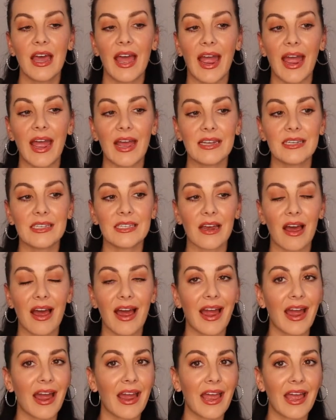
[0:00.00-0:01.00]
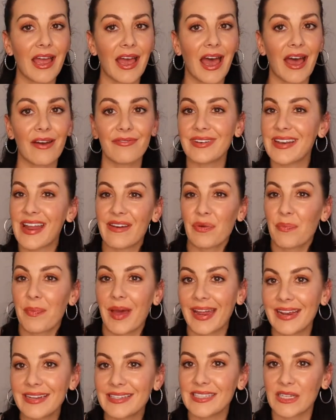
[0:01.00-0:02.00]
And I have never
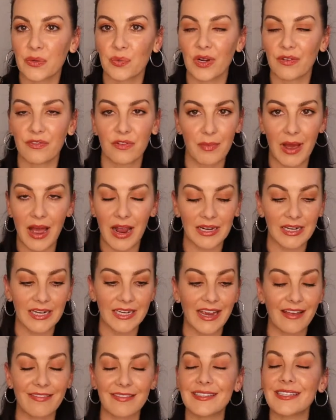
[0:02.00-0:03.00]
paid someone for marketing yet.